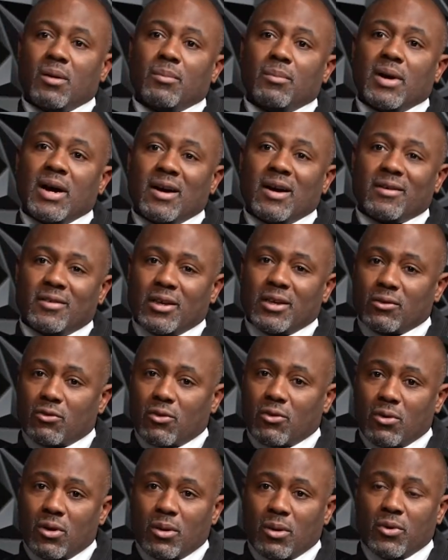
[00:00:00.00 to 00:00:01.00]
I didn't
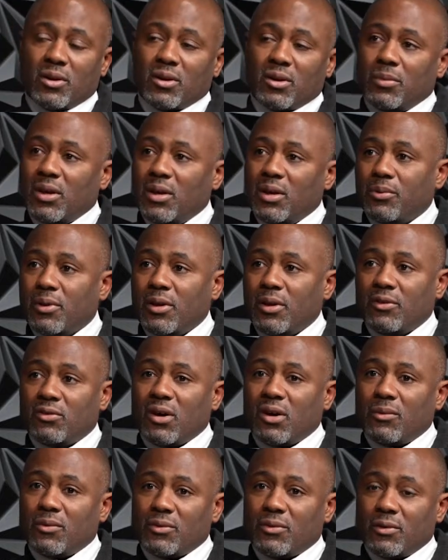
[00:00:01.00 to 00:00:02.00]
grow up wanting to be a police
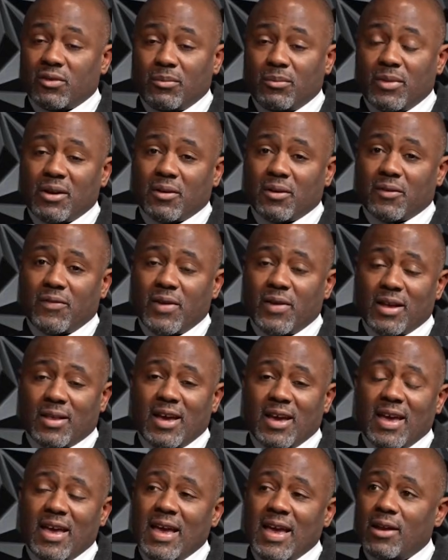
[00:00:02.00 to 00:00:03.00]
officer. As a matter of fact,
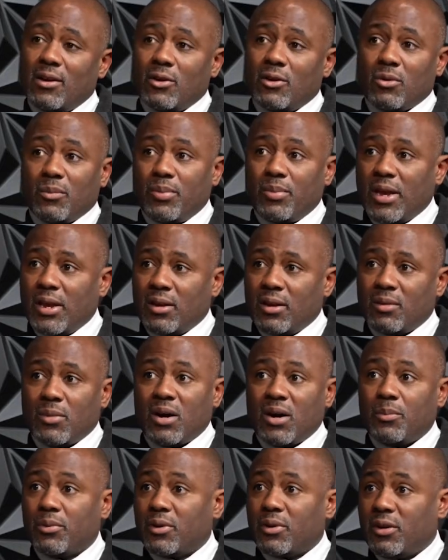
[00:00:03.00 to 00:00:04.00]
I had no opinion
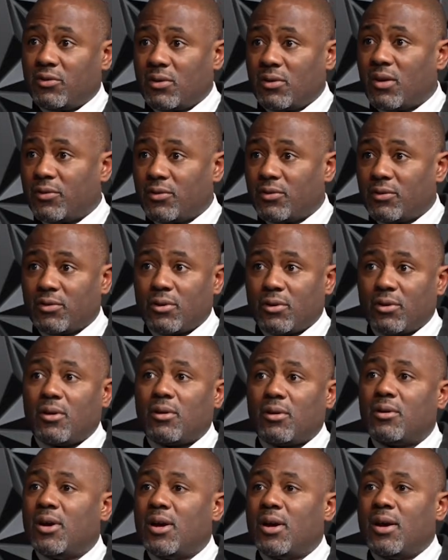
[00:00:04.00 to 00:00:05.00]
about police officers at
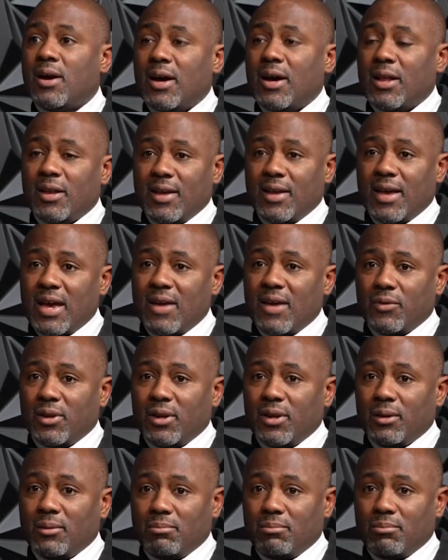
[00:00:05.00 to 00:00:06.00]
all. I didn't have
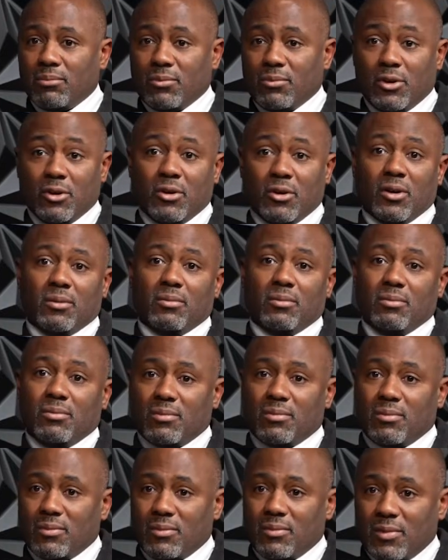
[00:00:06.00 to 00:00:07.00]
any good
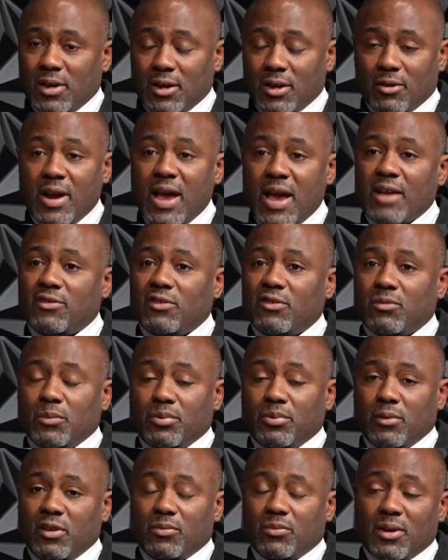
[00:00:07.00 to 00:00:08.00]
interactions with
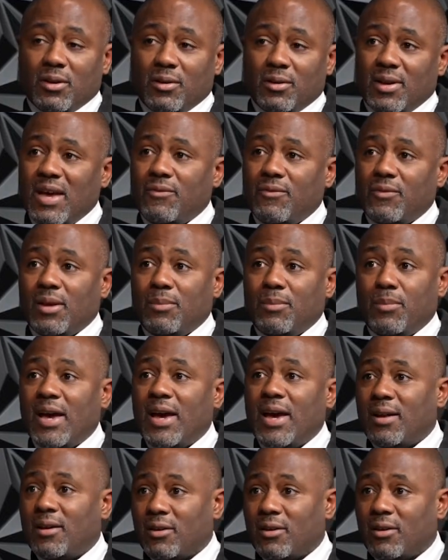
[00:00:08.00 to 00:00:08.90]
police, but I didn't have any bad